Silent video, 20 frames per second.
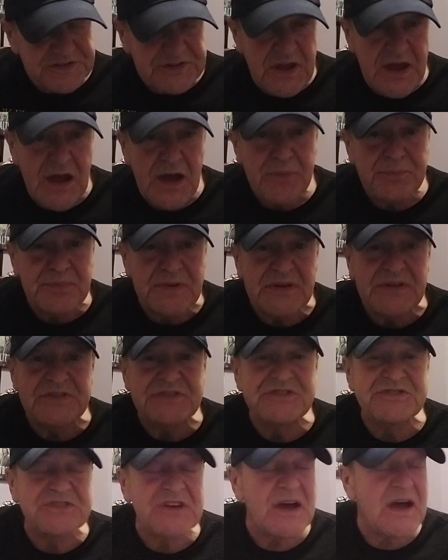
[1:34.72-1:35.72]
step
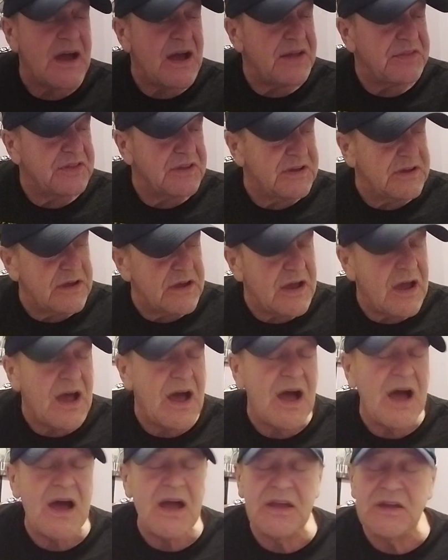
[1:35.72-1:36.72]
inside the
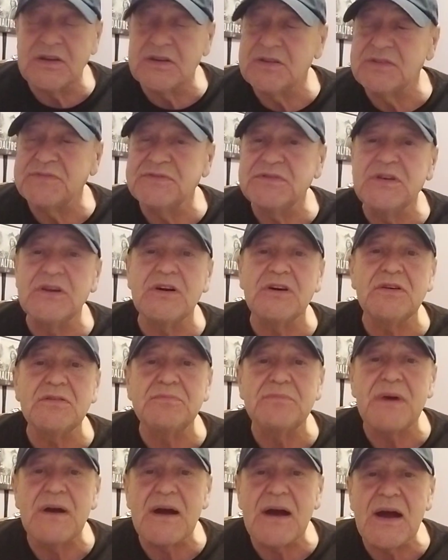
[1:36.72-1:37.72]
eye of your
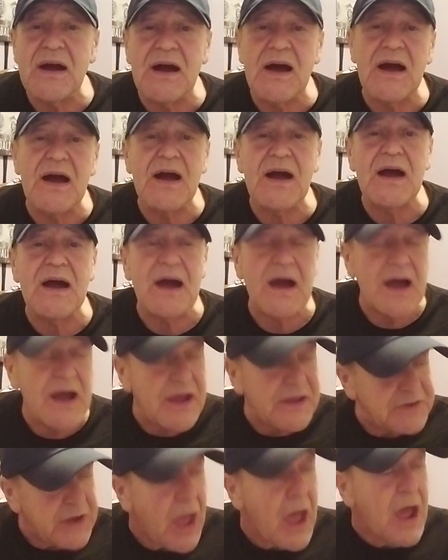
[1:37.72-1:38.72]

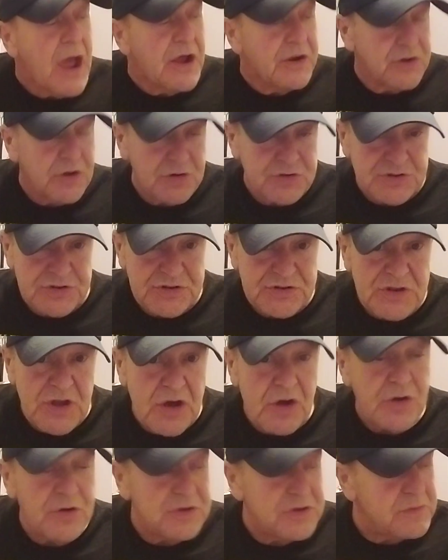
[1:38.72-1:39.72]
mind. Don't you
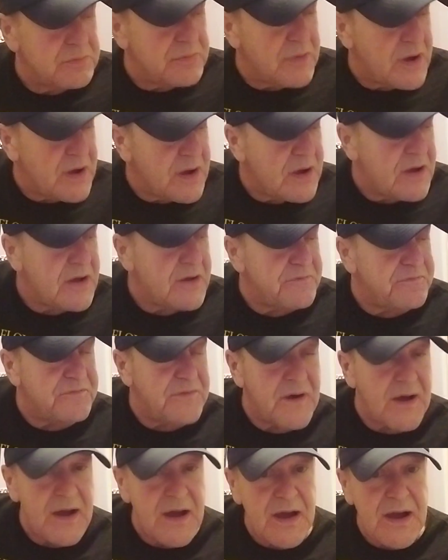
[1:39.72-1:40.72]
know you might
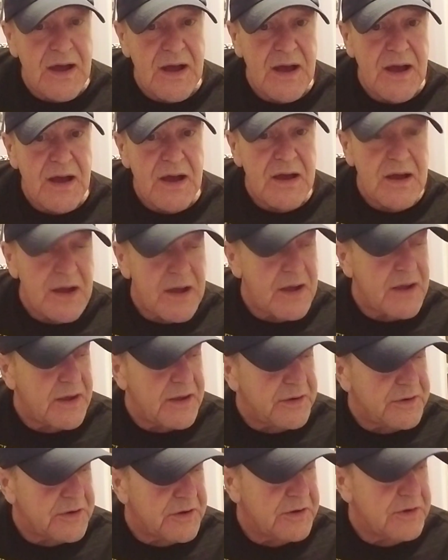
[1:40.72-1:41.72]

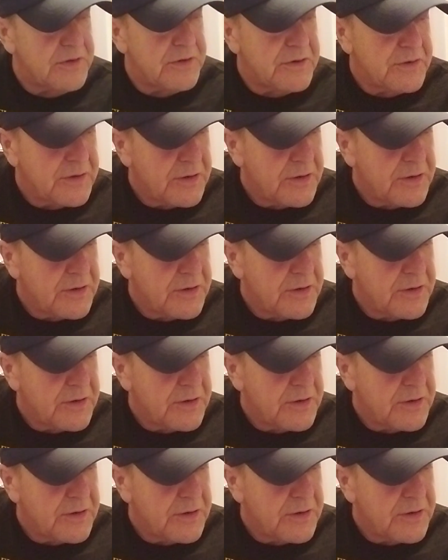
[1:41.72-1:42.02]
find a